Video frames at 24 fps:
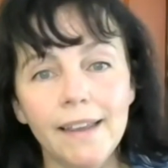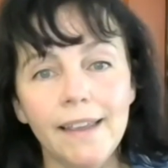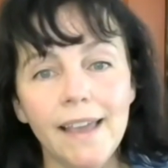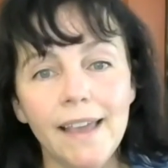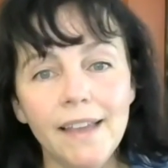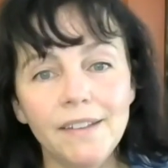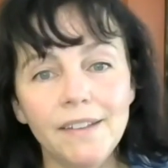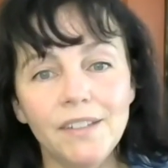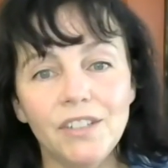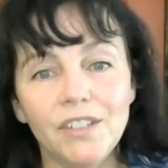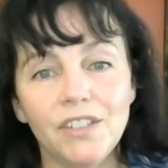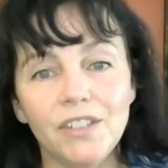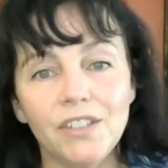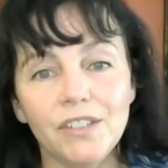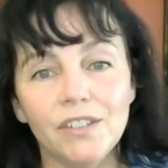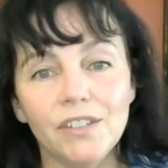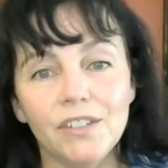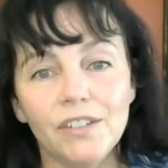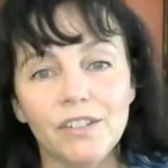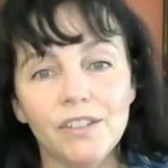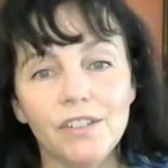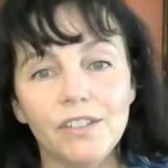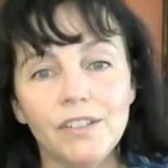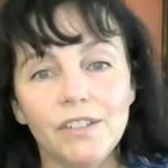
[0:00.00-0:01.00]
gets
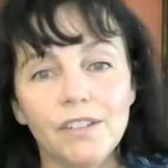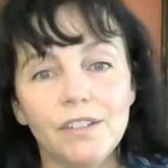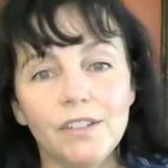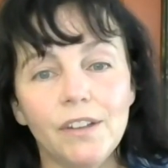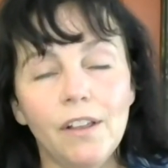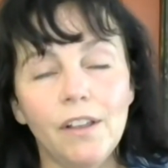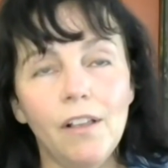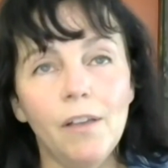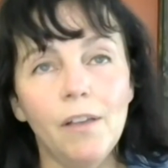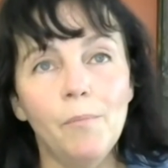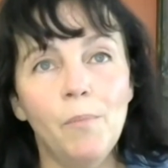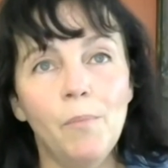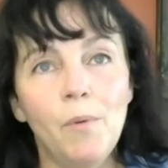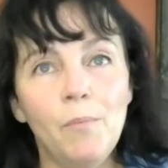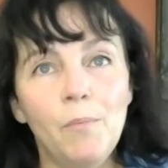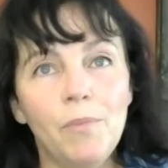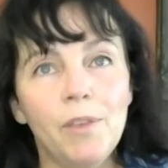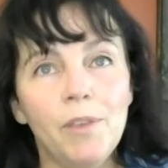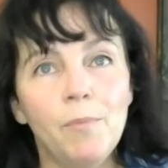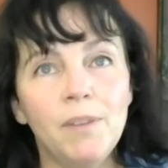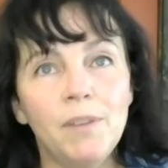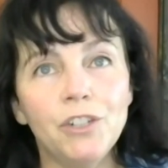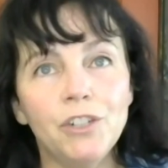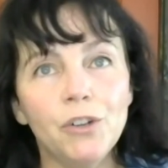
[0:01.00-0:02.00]

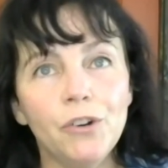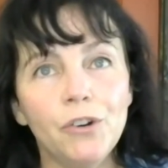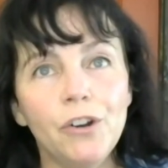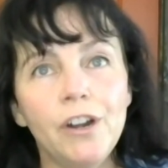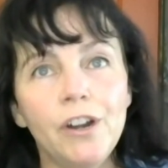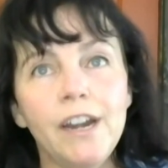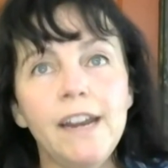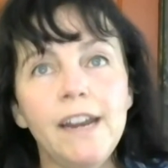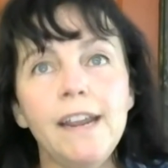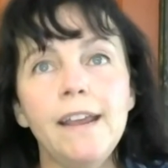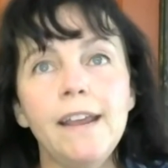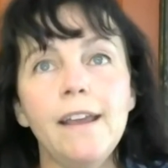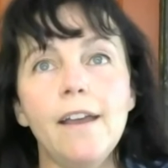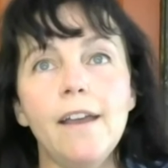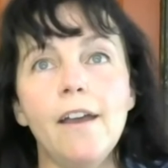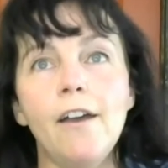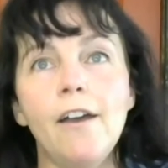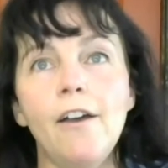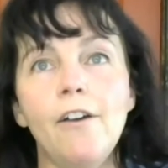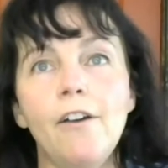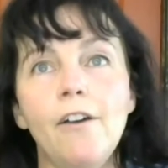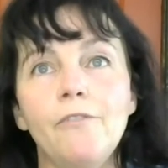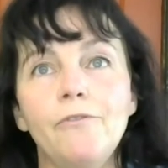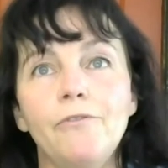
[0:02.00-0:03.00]
the majority
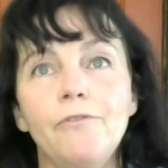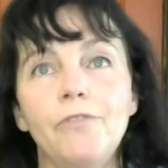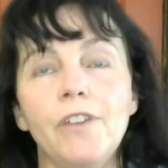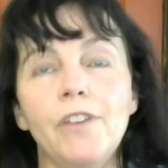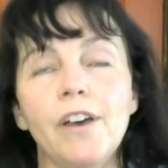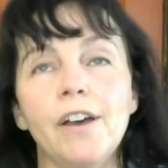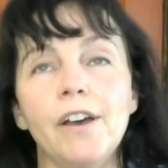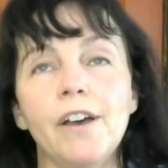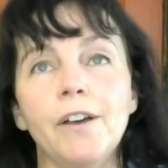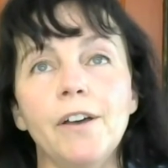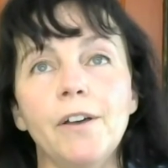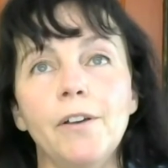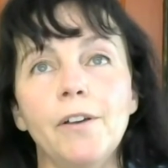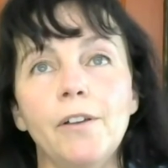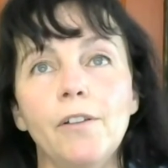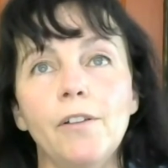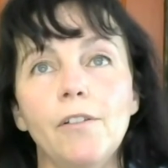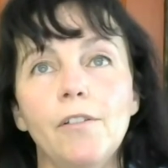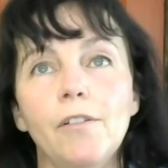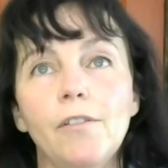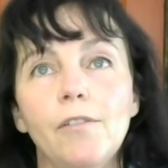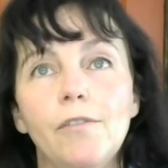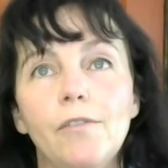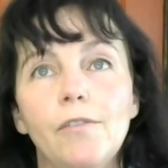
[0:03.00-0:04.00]
of
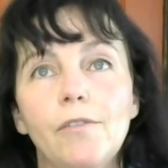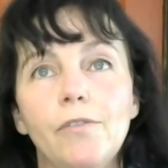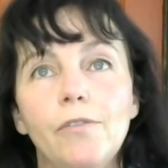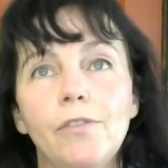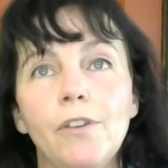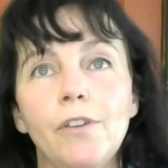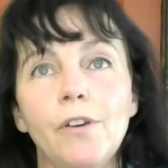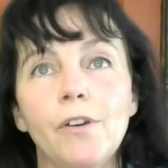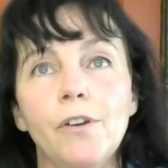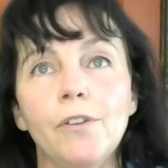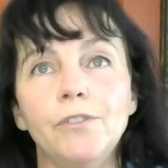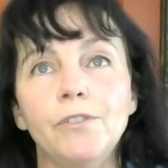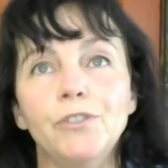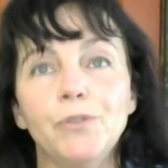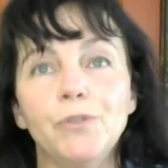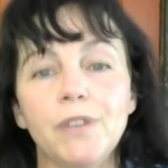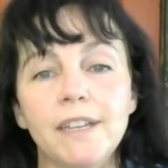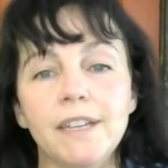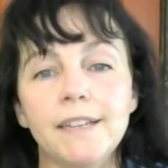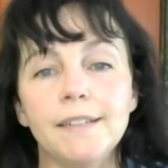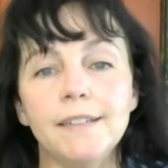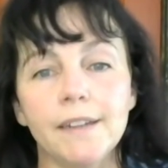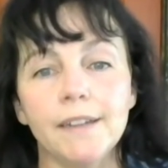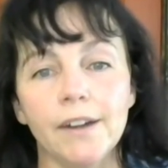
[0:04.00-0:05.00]
the
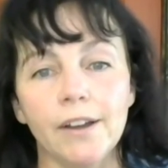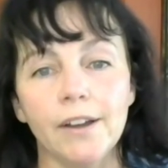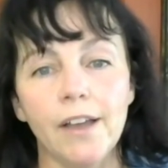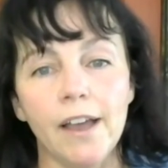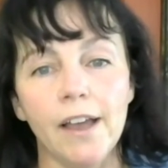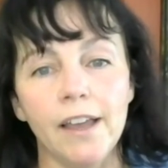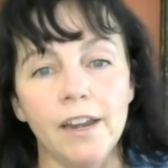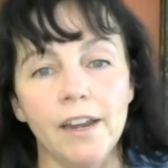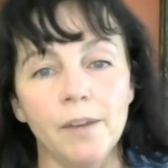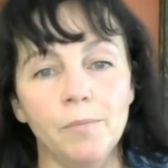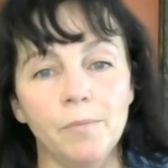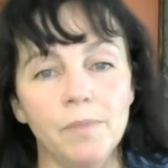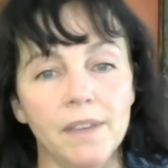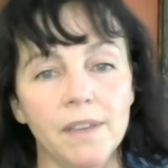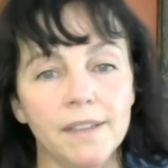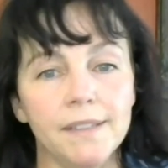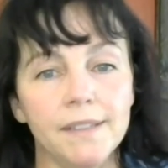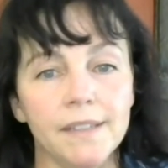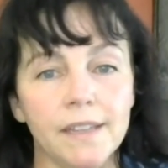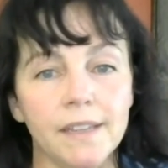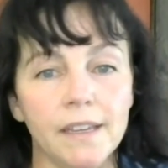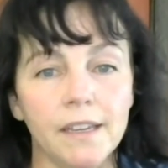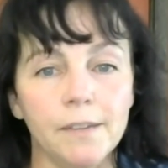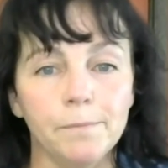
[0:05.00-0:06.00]
trees that are cut in
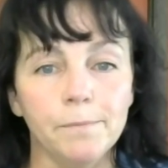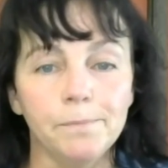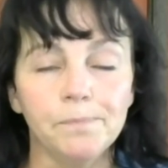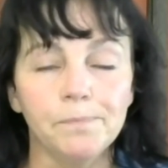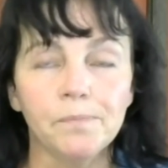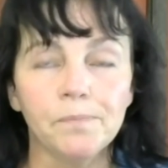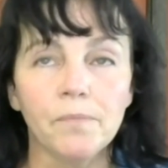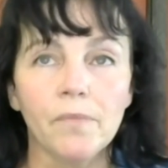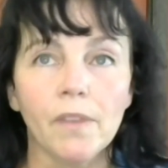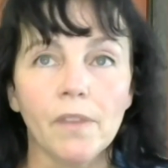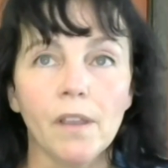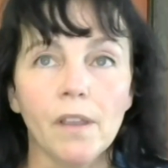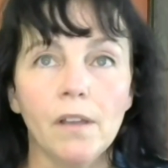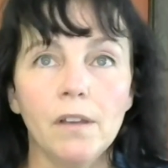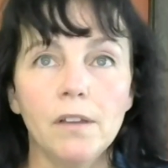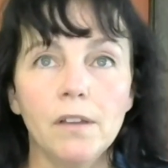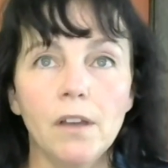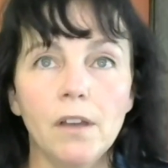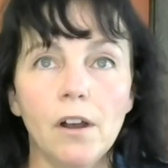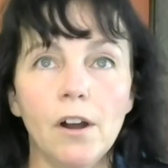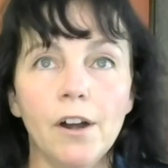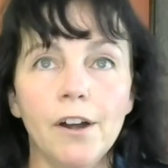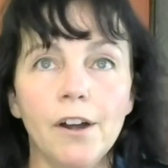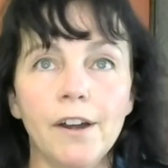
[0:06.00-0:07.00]
BC
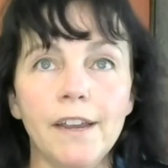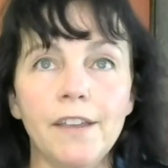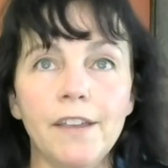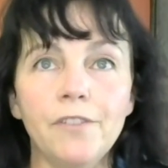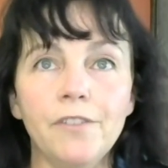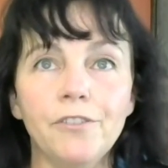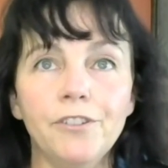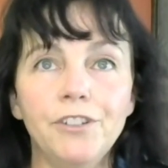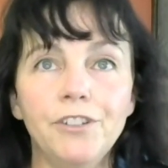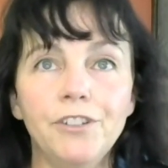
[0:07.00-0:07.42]
are either